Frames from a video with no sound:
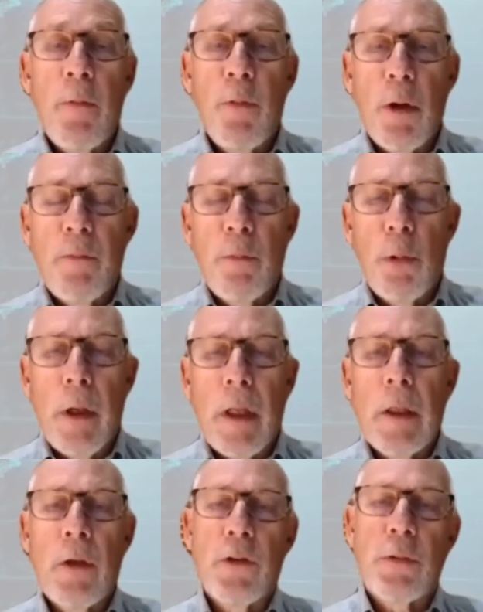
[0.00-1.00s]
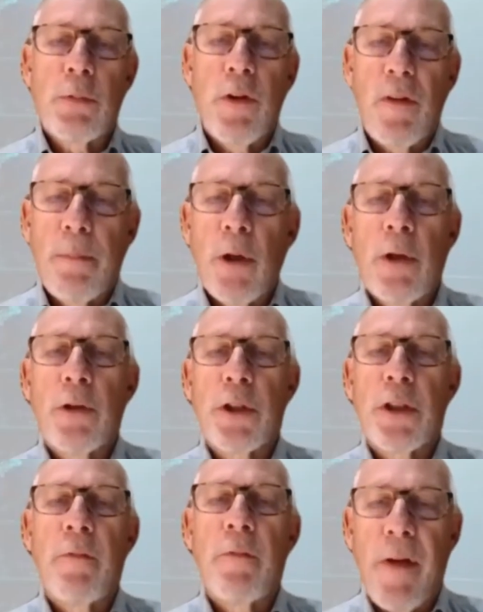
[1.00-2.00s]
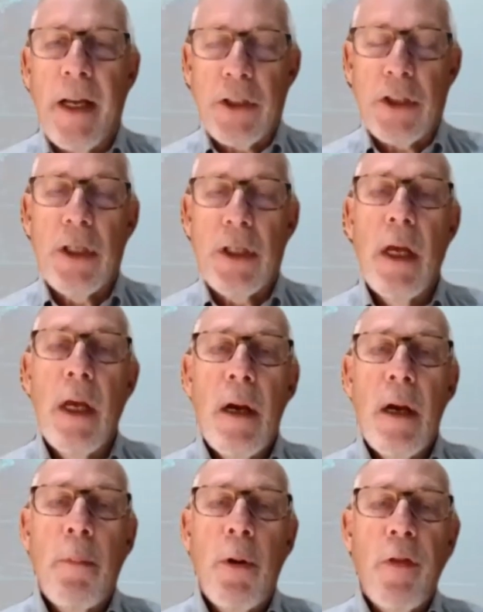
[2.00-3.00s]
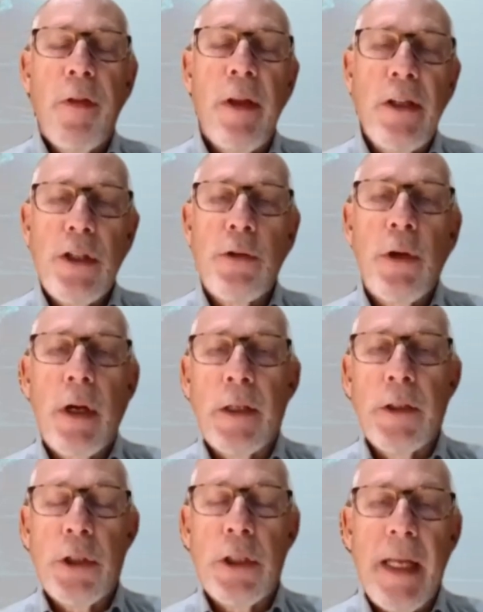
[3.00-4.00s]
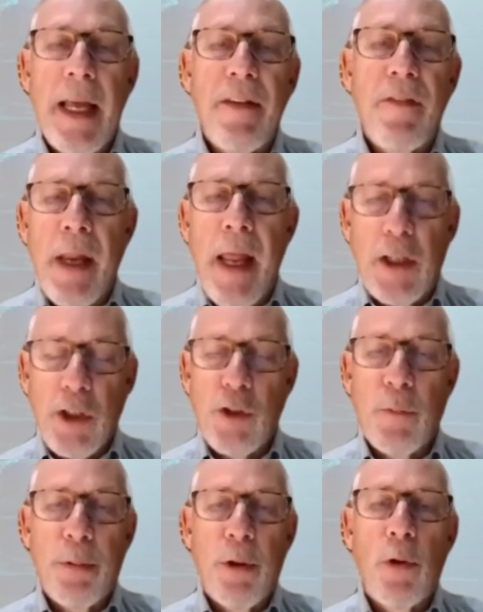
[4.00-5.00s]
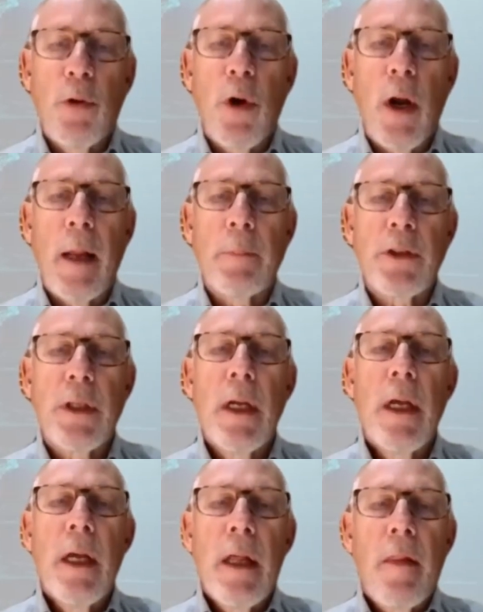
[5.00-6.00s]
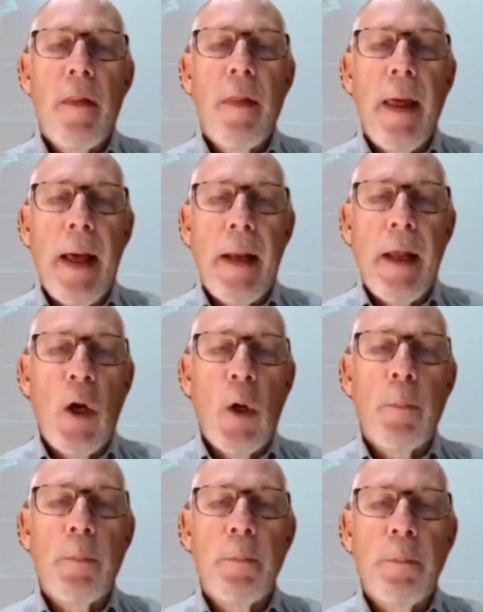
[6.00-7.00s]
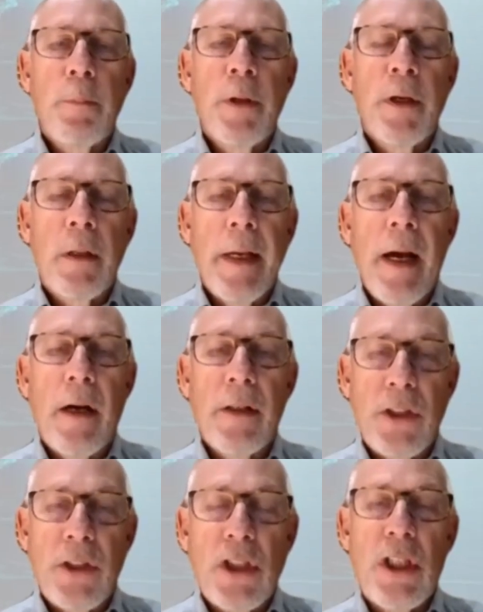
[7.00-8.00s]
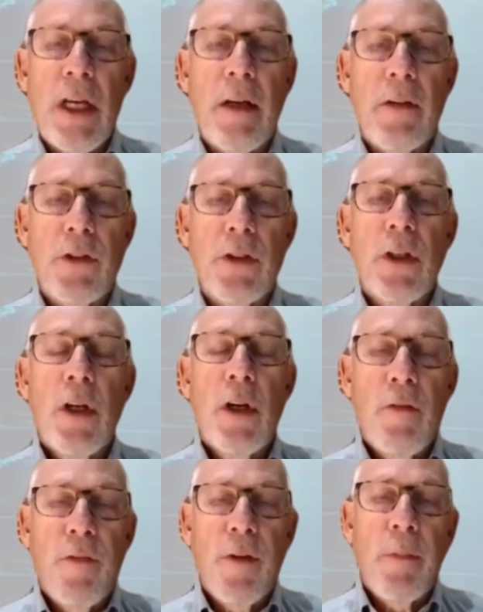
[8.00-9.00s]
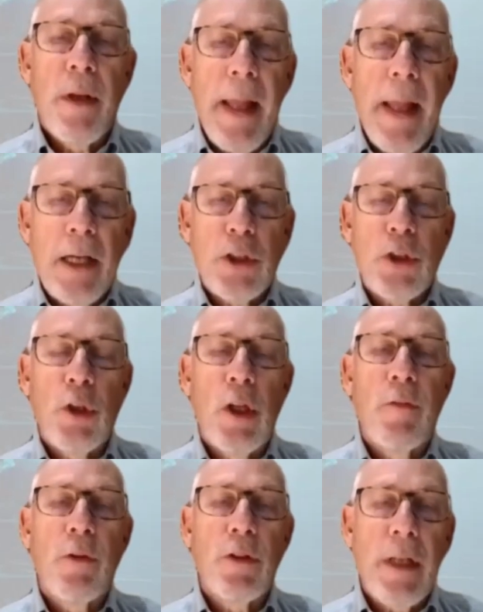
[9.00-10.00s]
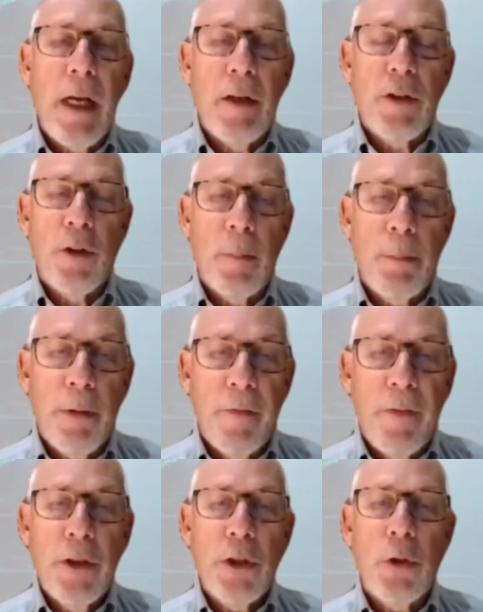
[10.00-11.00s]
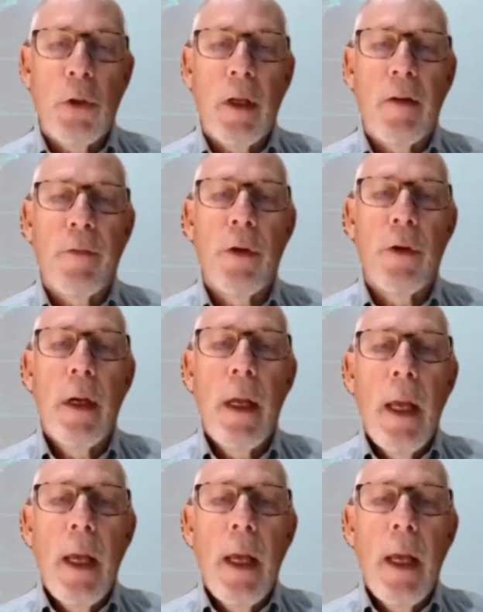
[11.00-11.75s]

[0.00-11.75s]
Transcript: work really close with Polish Invest. Both of these 2 countries had national programs that help lay out incentives from the national level down to the provincial level.